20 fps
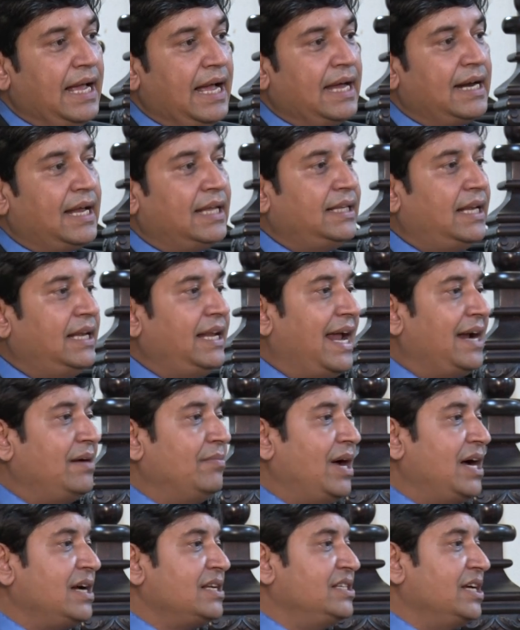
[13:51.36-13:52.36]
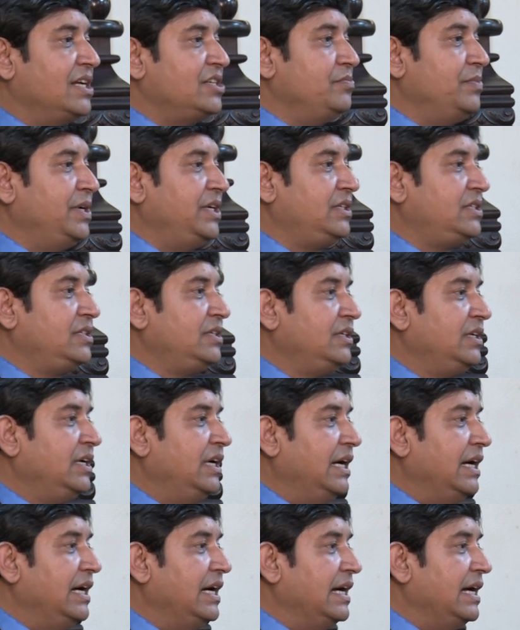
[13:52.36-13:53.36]
another landmark judgment
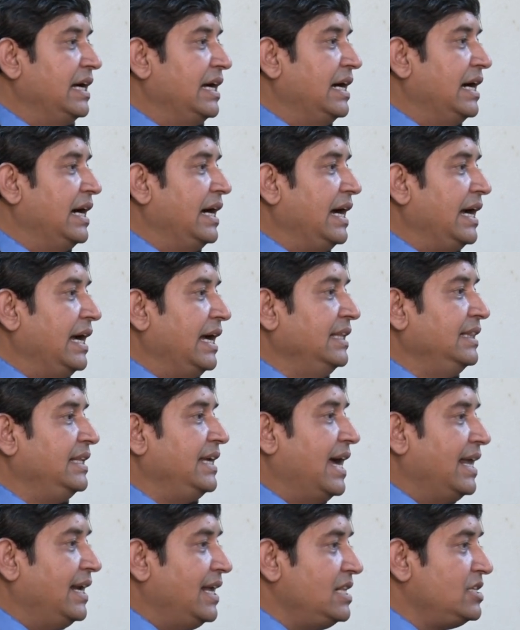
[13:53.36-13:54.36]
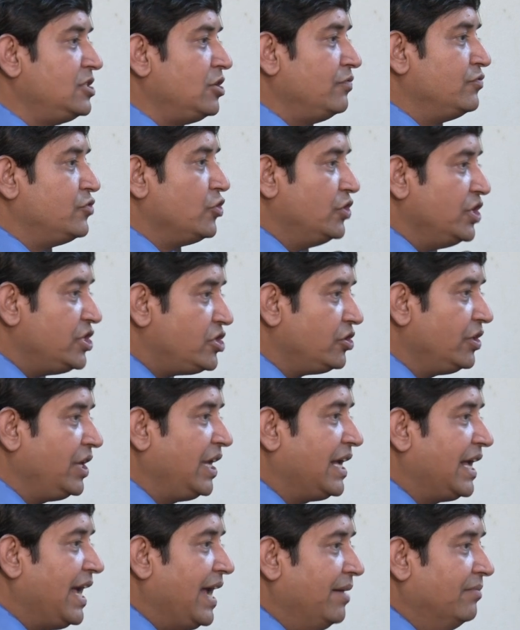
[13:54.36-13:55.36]
in the annals of
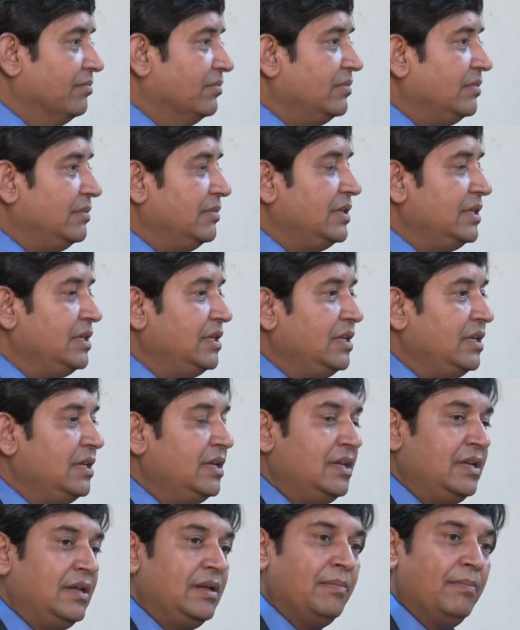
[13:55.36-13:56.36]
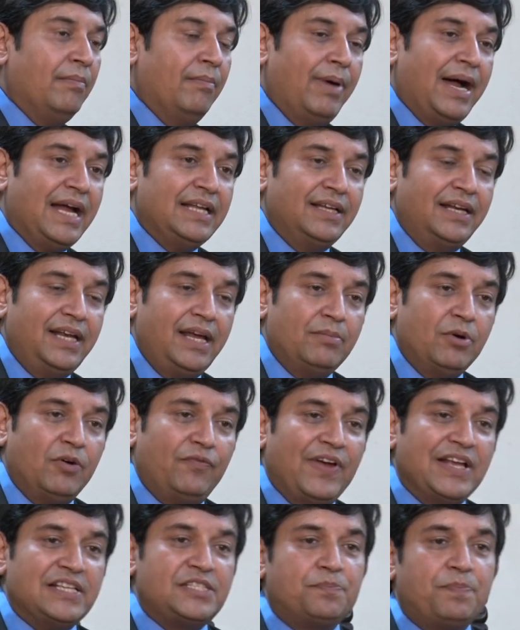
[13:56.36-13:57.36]
judiciary came by the name
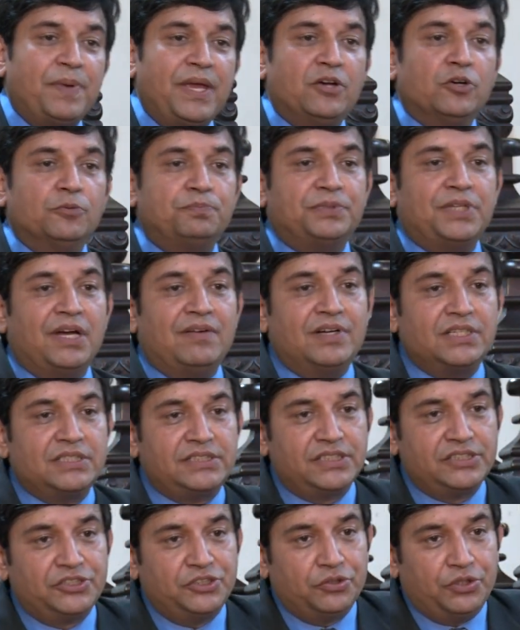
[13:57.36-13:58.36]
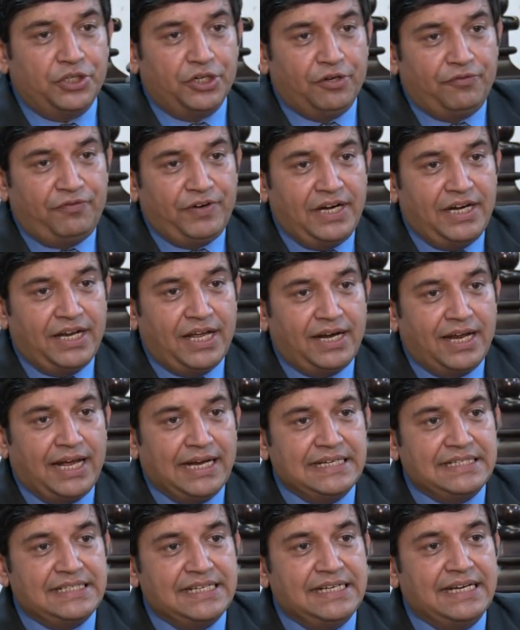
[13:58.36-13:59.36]
of S.P. Gupta versus Union of India
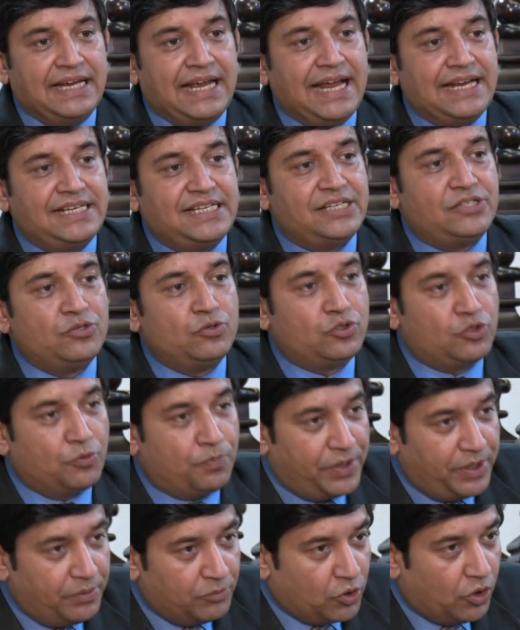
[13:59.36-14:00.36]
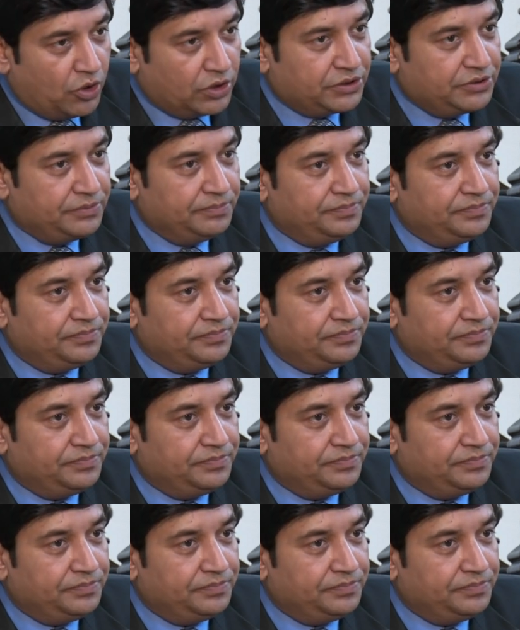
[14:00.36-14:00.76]
1982 Supreme Court,